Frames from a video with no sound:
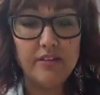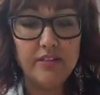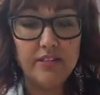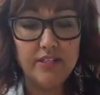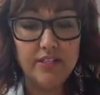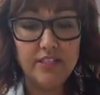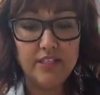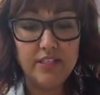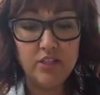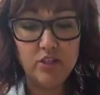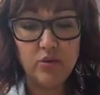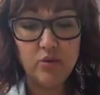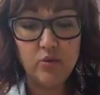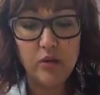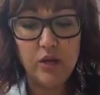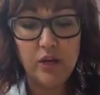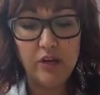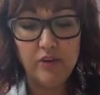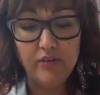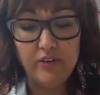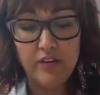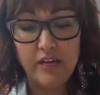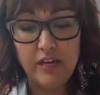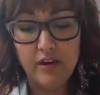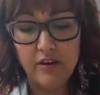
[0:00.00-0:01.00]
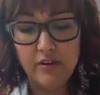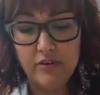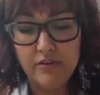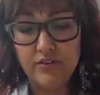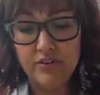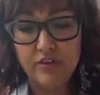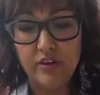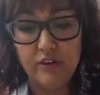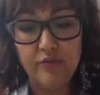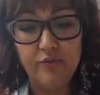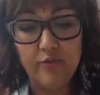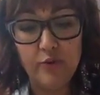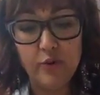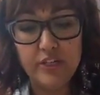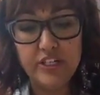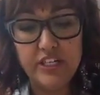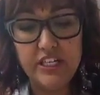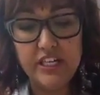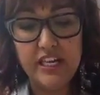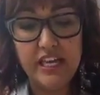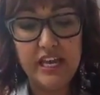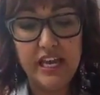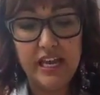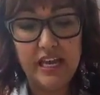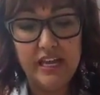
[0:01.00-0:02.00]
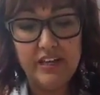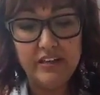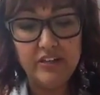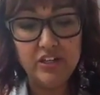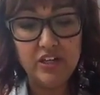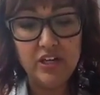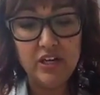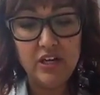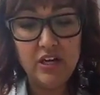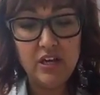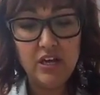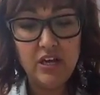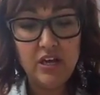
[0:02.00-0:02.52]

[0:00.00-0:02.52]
This is the 14 gauge,